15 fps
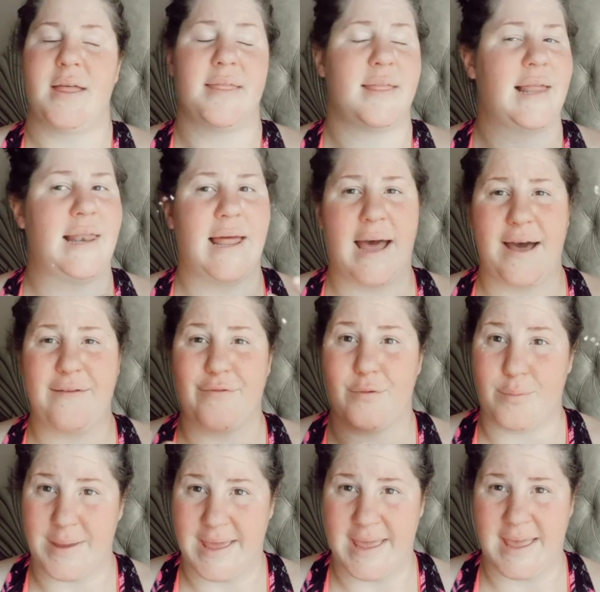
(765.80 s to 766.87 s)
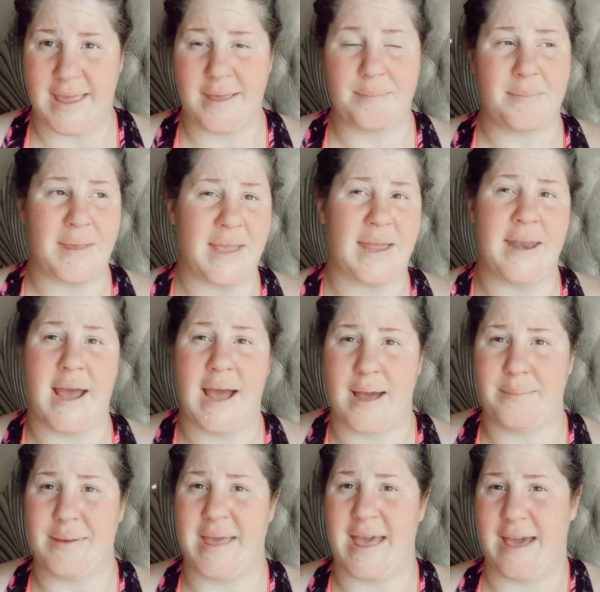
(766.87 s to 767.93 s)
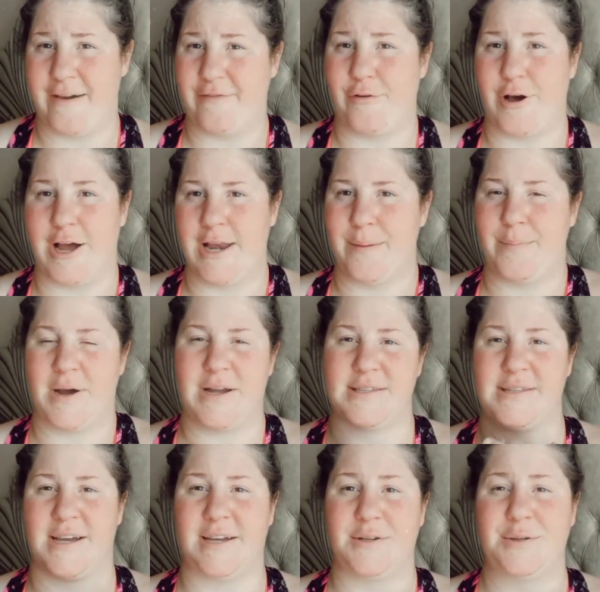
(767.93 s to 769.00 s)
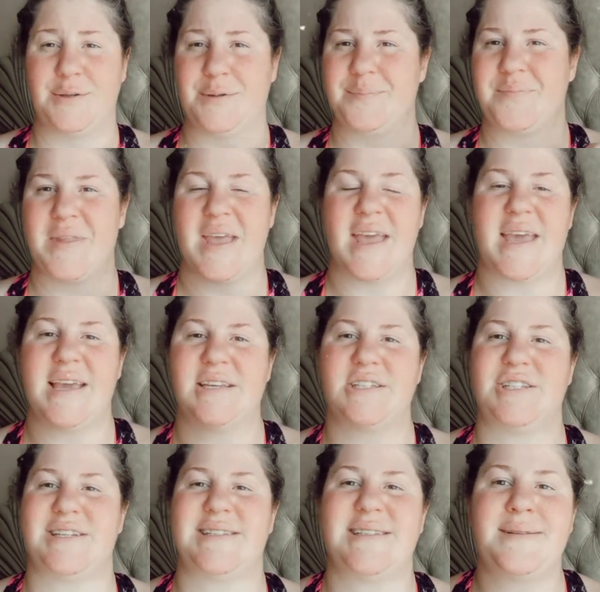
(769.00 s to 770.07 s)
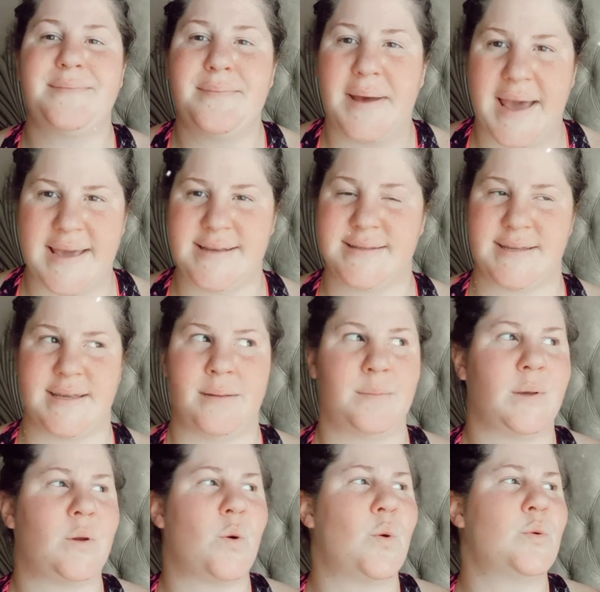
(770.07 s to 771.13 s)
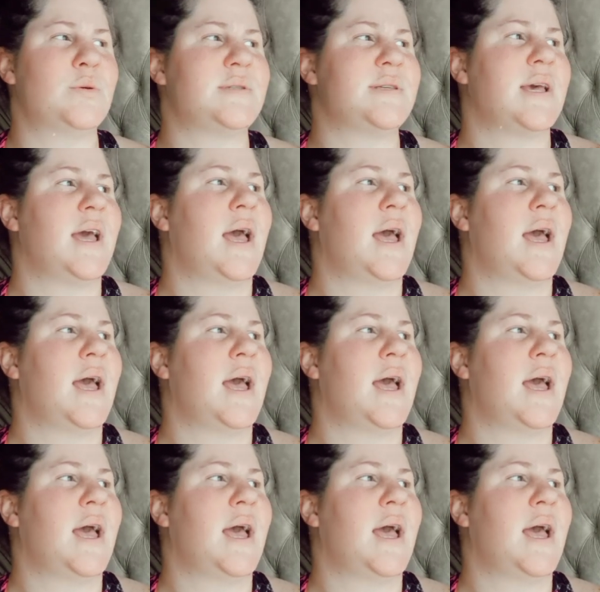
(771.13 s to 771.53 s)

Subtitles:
the love me and hubby have for alipbata, ooh, is just amazing. Because